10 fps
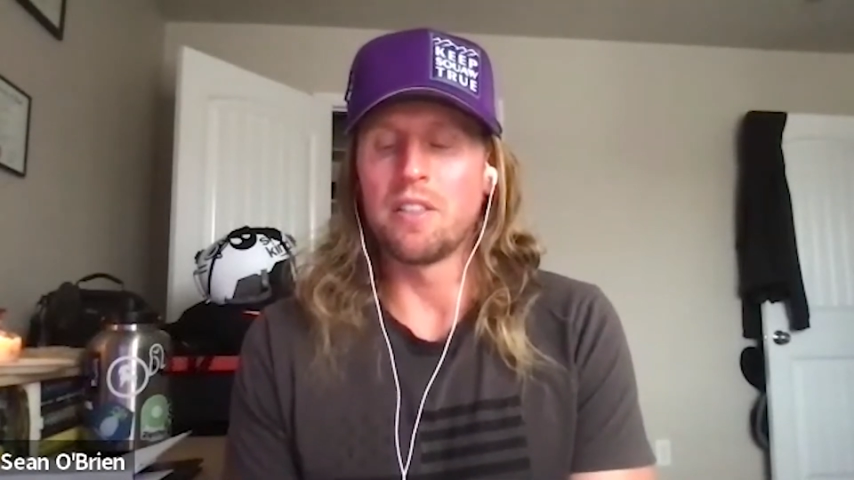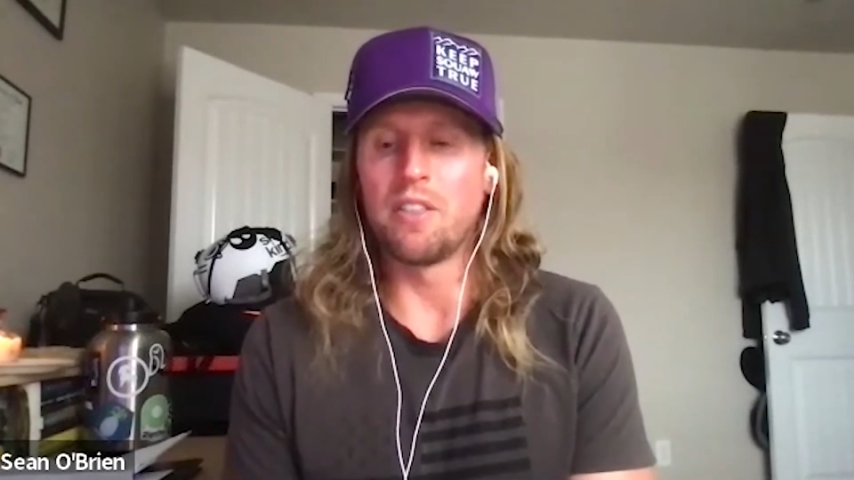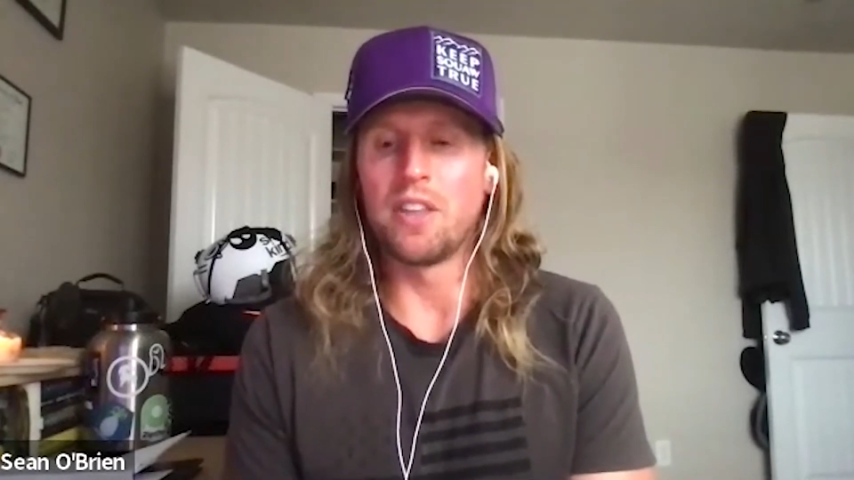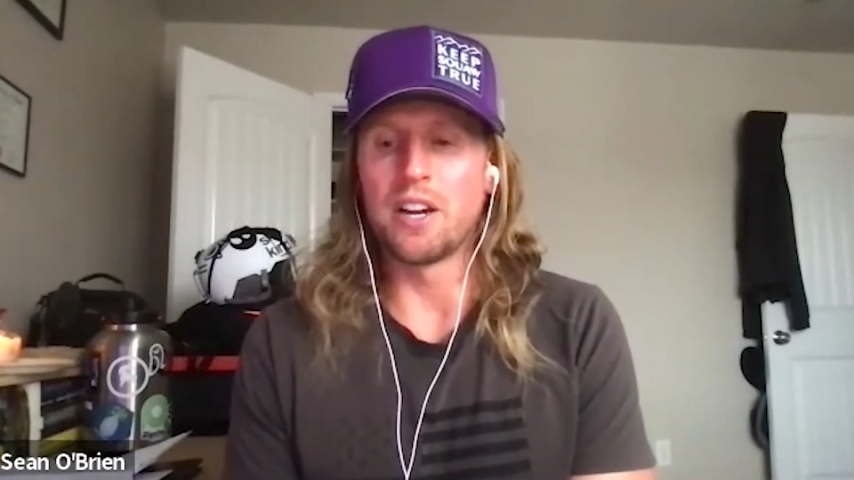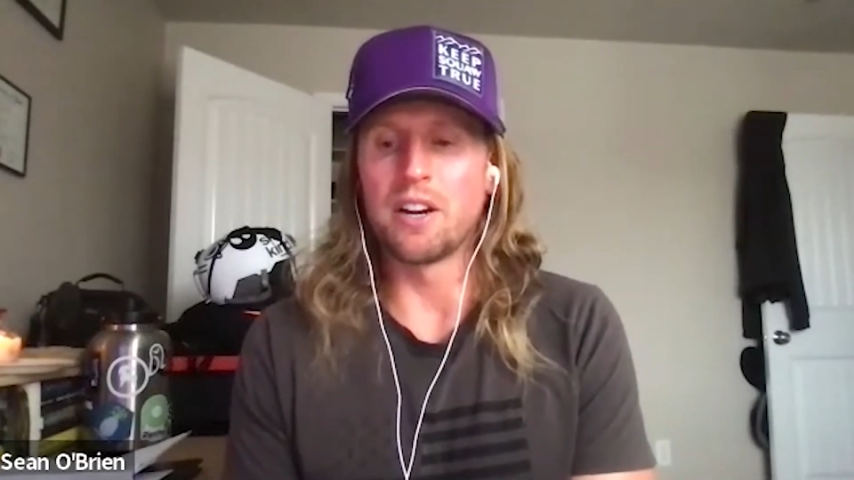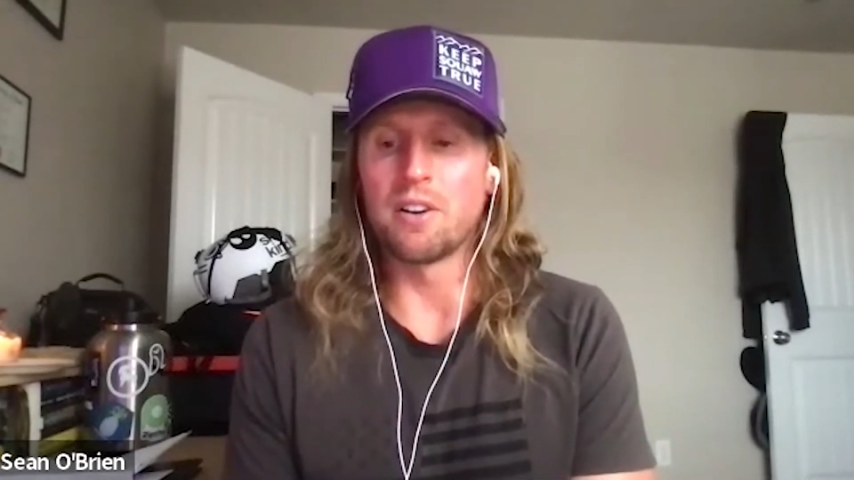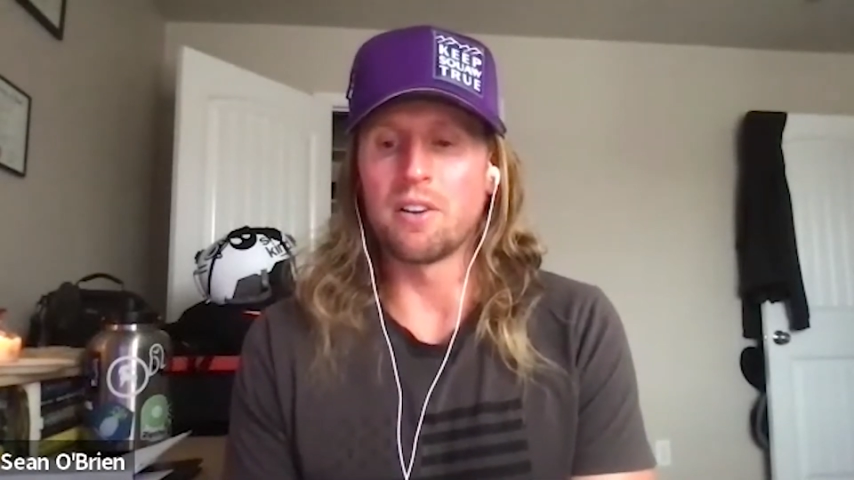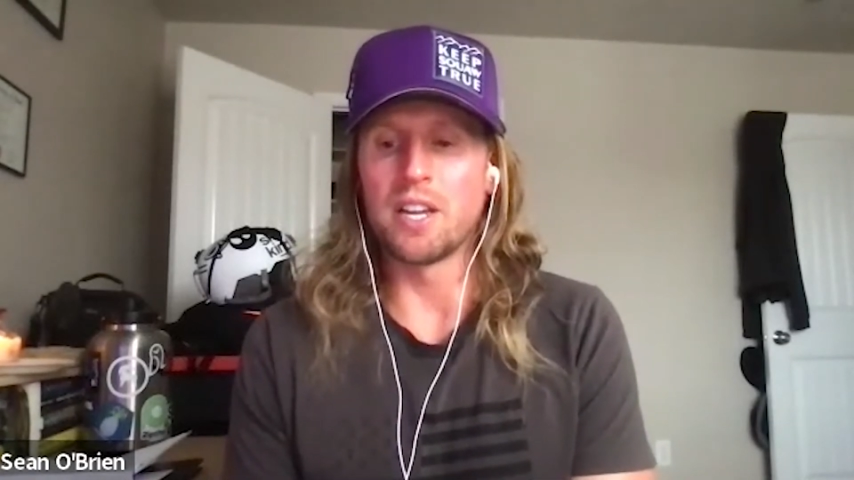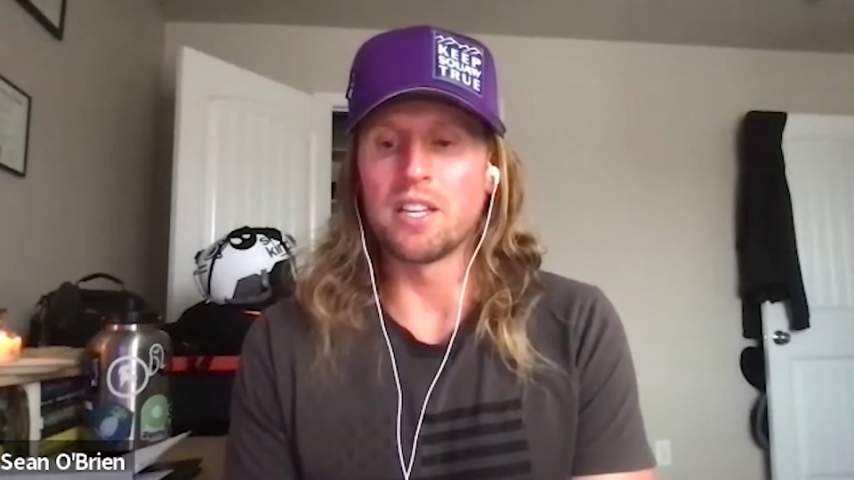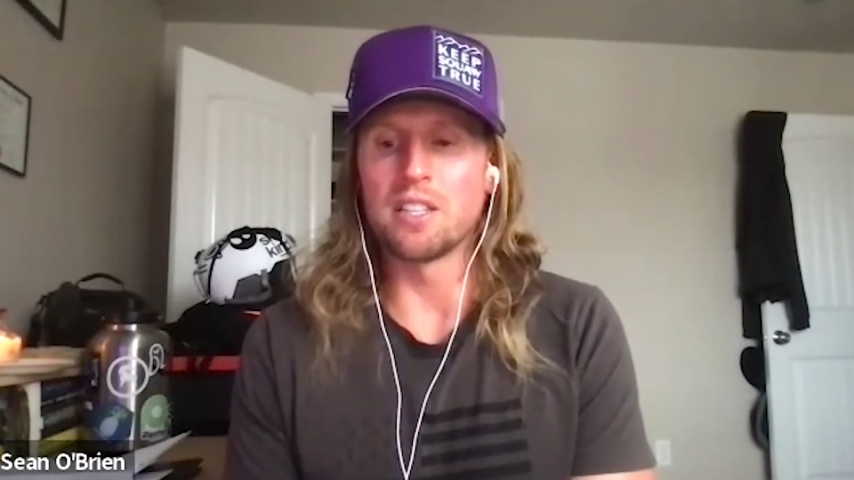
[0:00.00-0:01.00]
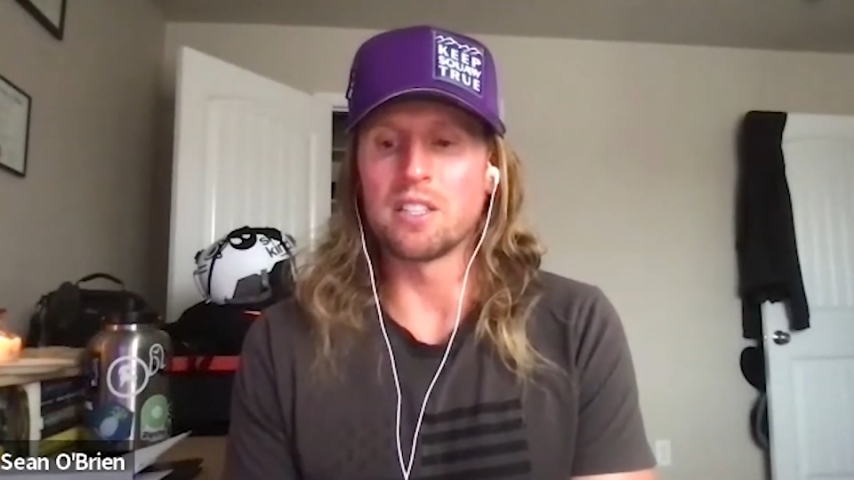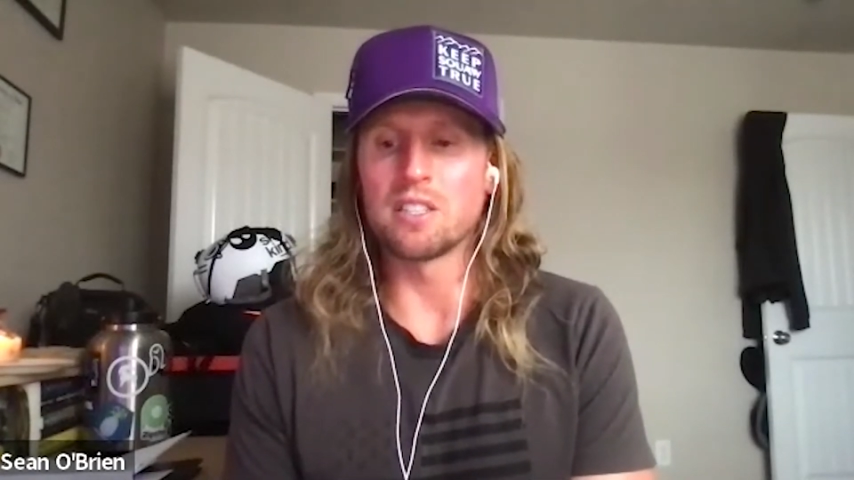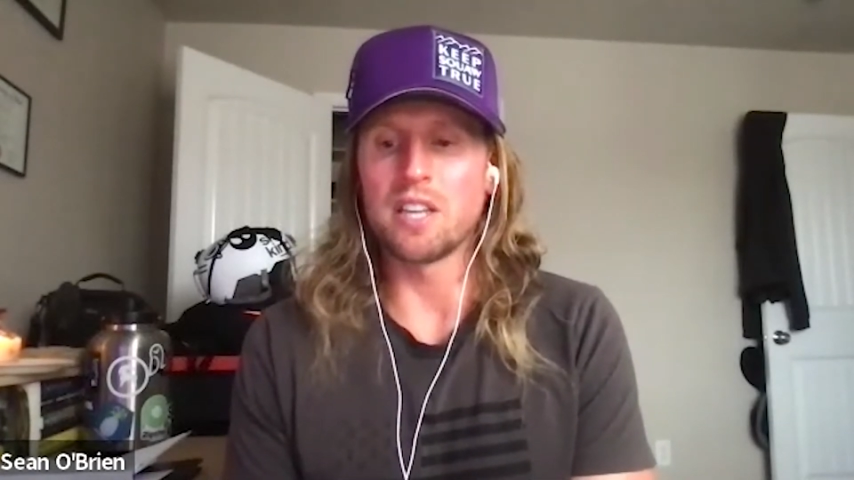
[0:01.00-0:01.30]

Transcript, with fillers: there is